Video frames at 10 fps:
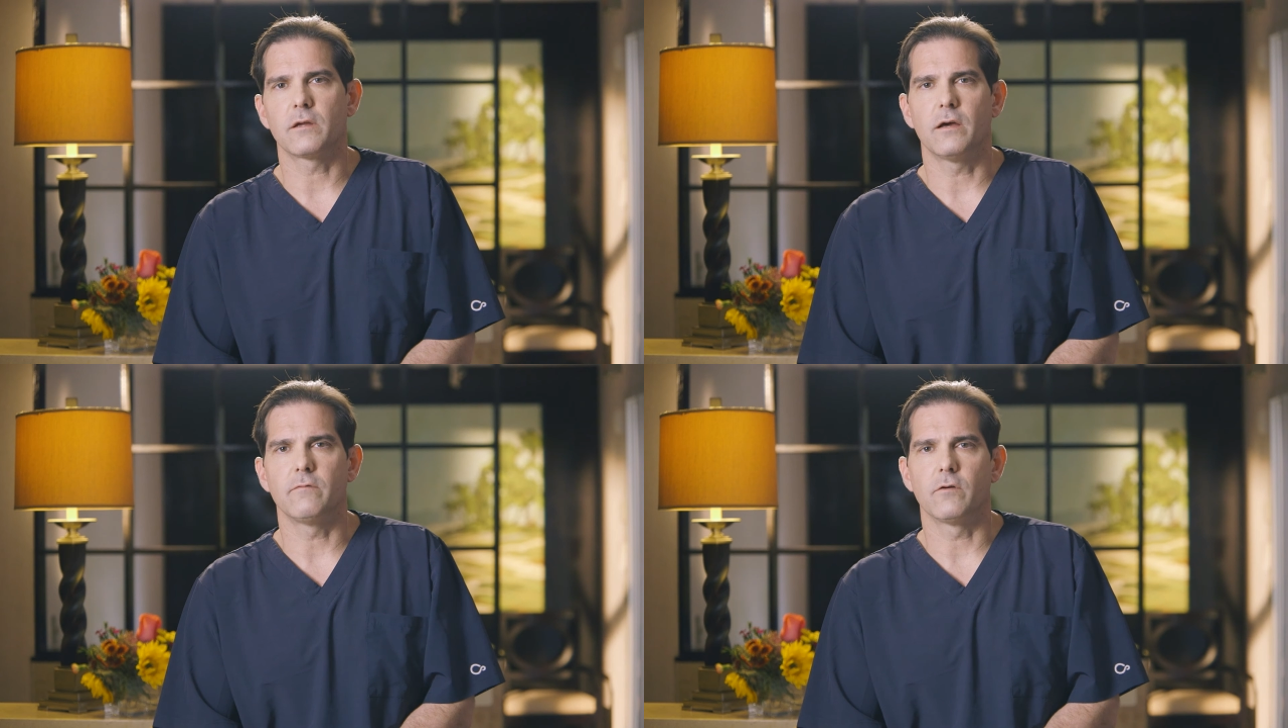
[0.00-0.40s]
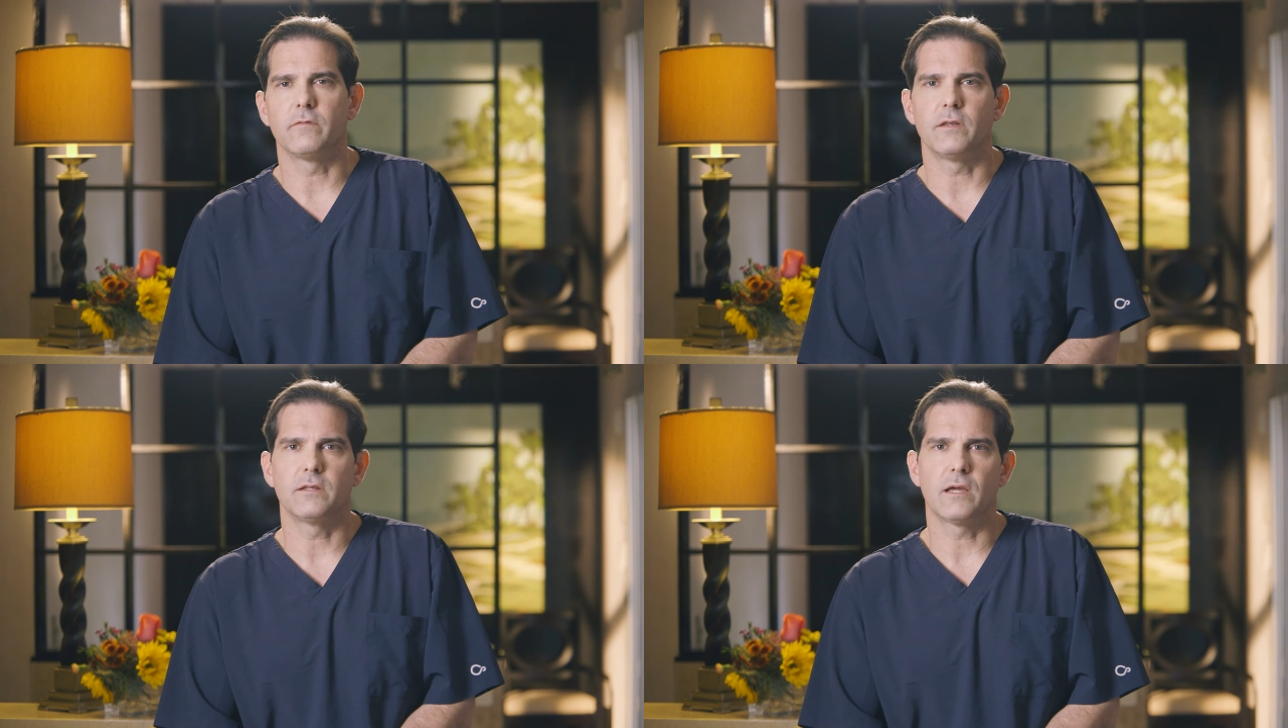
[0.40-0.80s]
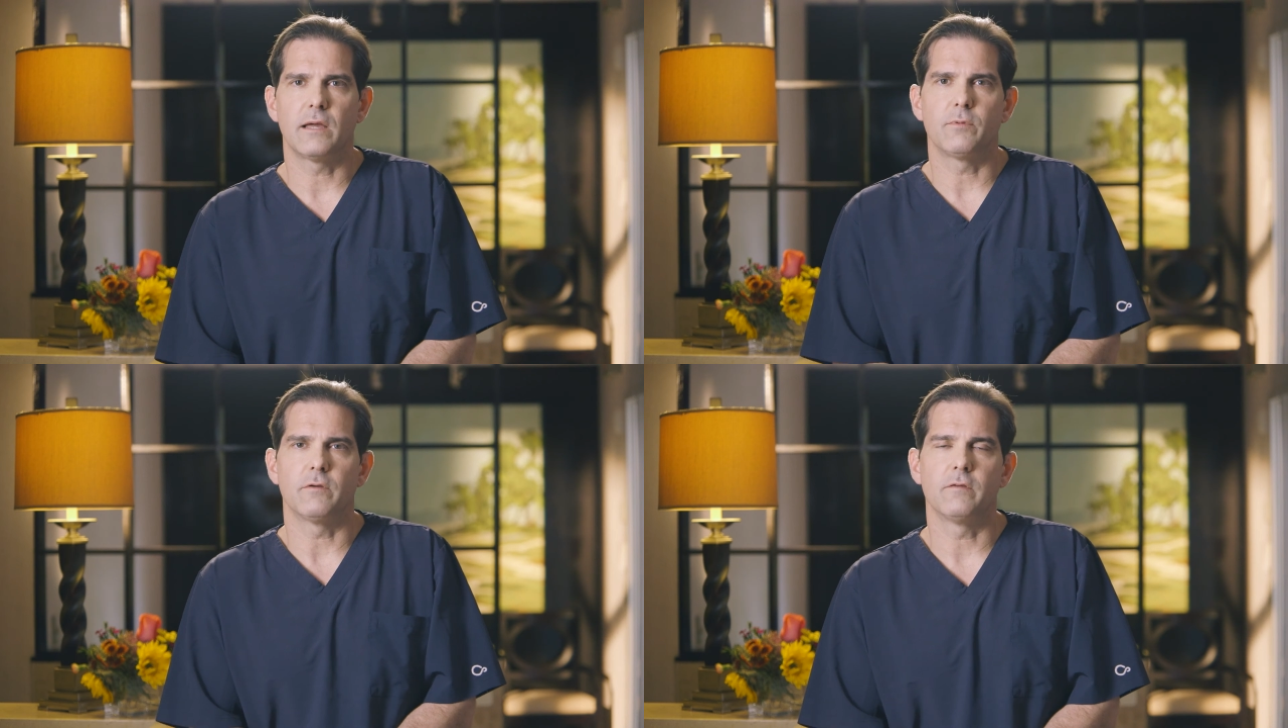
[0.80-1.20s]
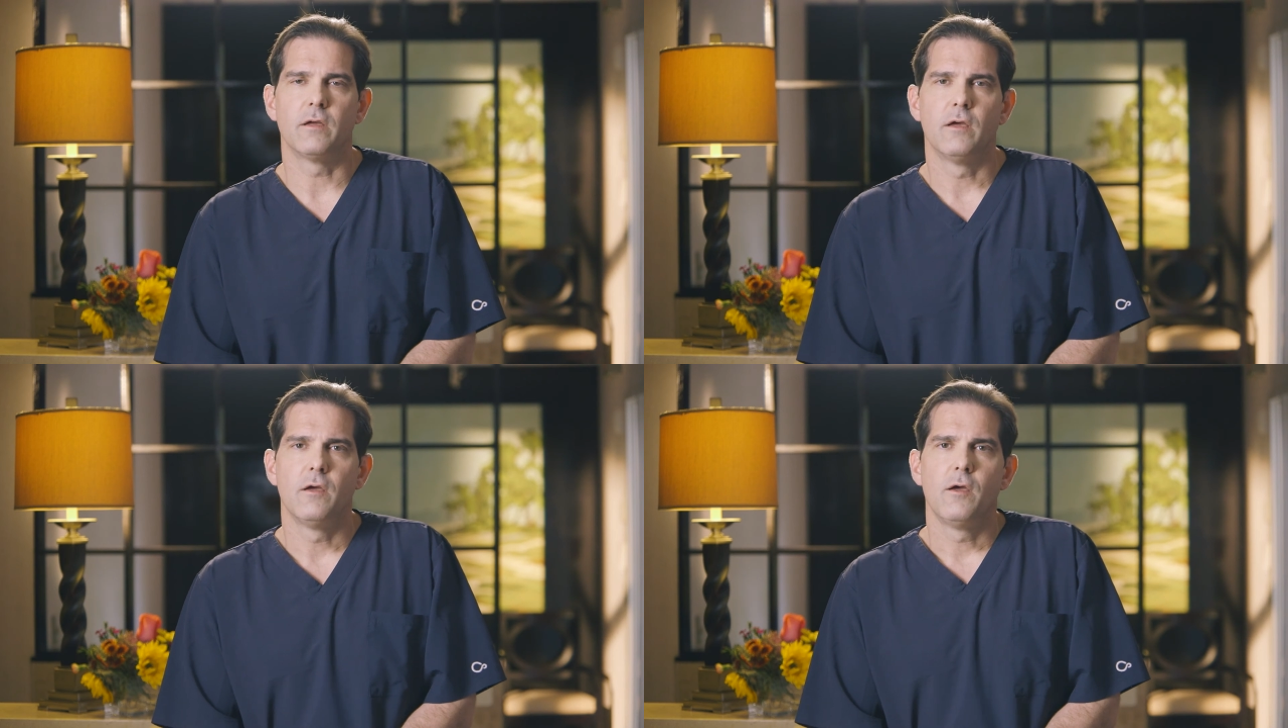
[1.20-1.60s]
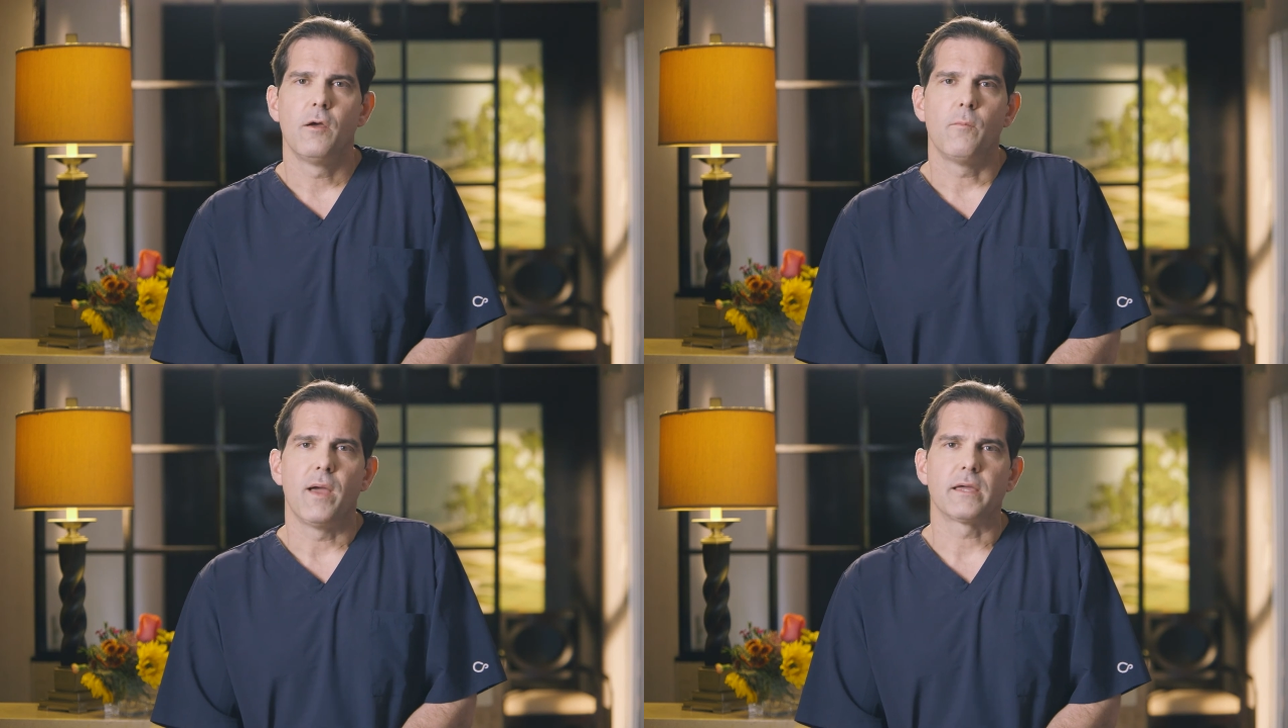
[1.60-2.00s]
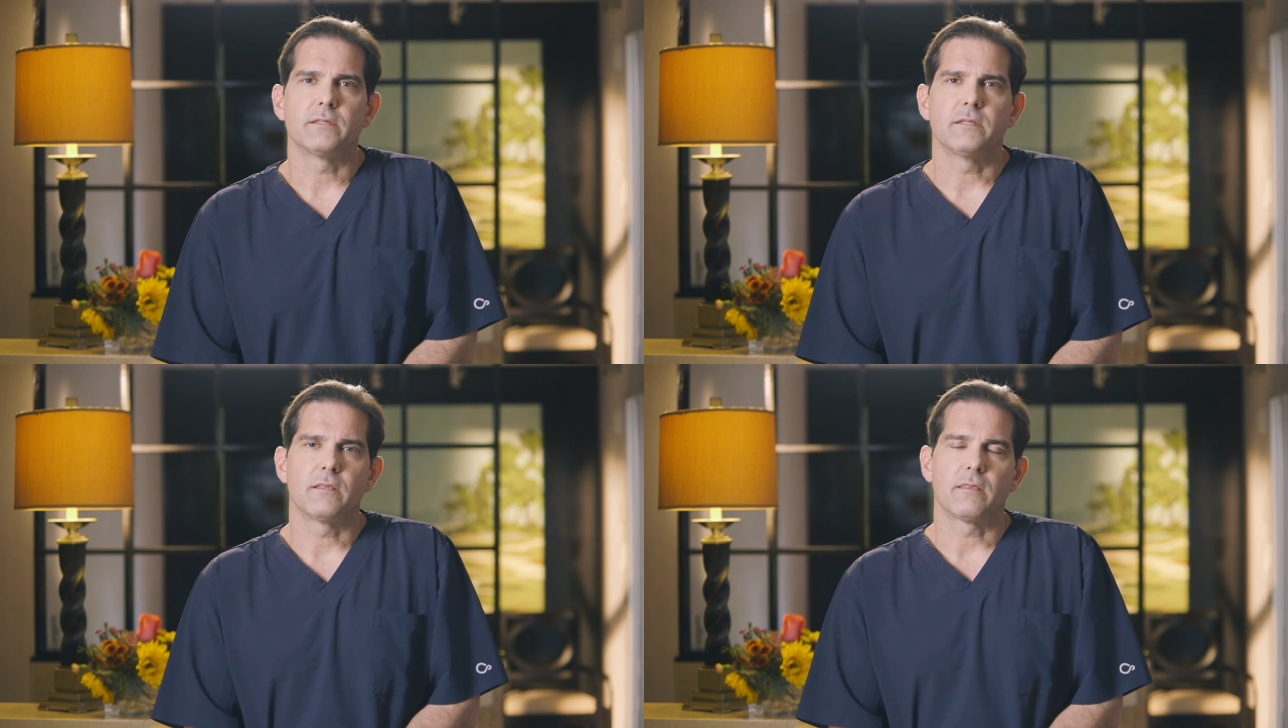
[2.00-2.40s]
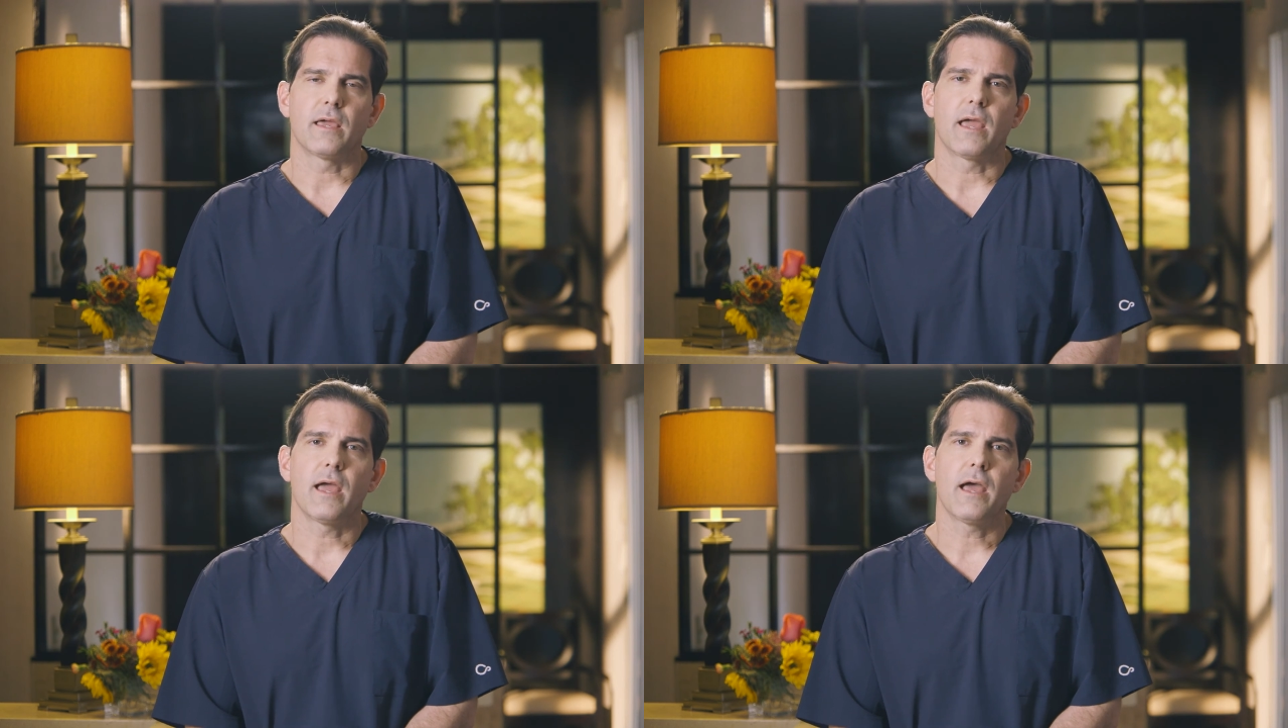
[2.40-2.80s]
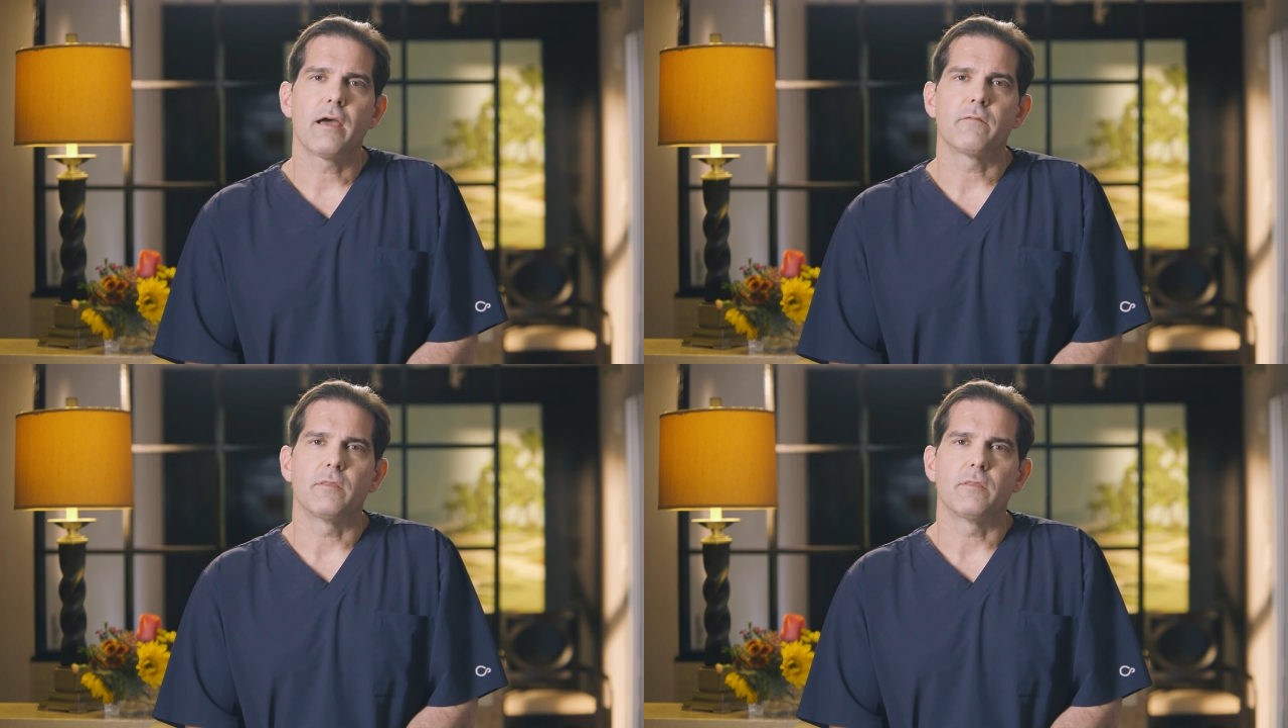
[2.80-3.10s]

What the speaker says: cover of any type of magazine that they have,